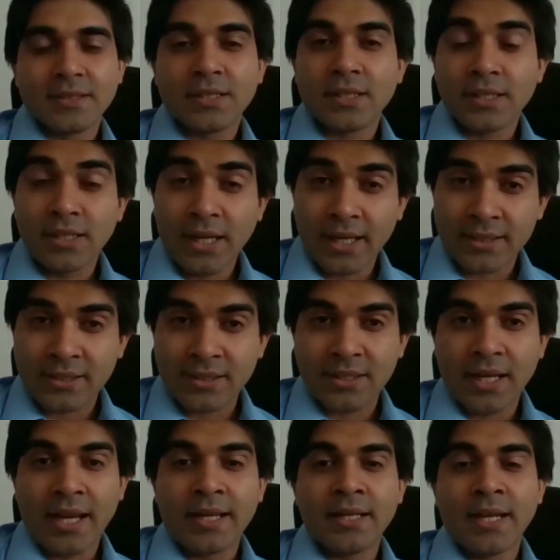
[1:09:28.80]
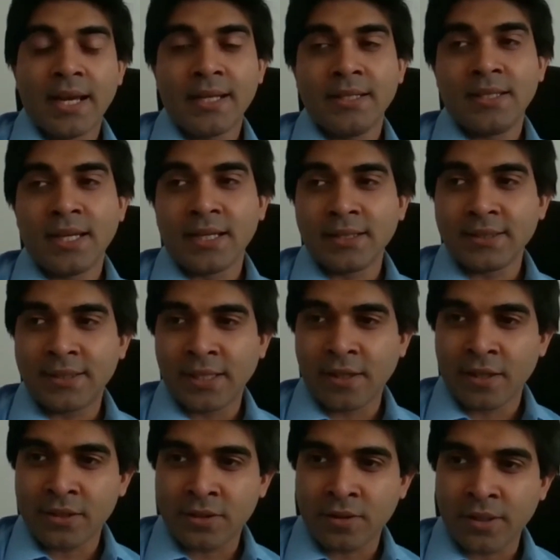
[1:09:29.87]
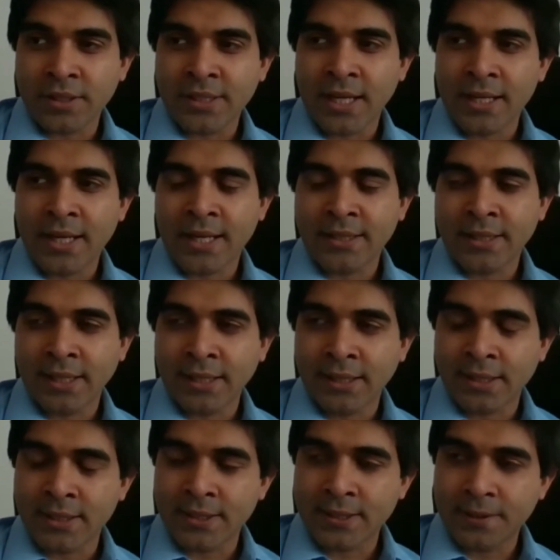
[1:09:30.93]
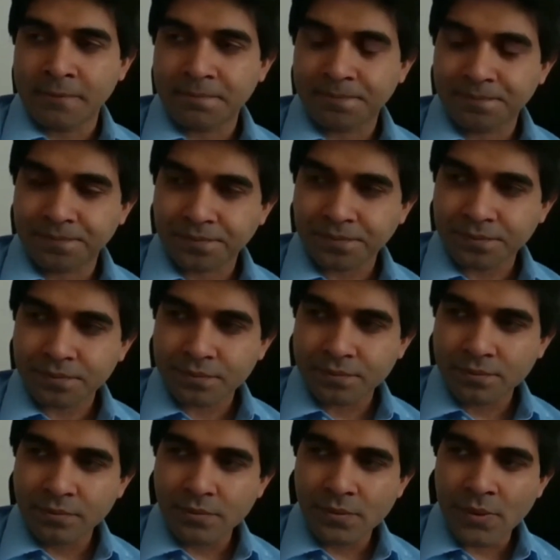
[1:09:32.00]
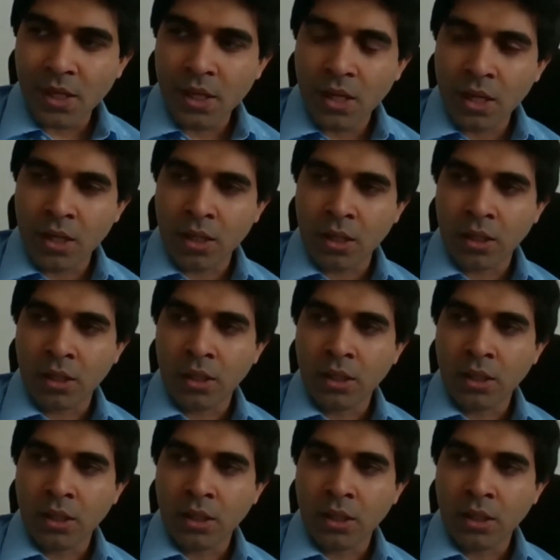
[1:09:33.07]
yes. And the other thing also, Natalia, I think is uh,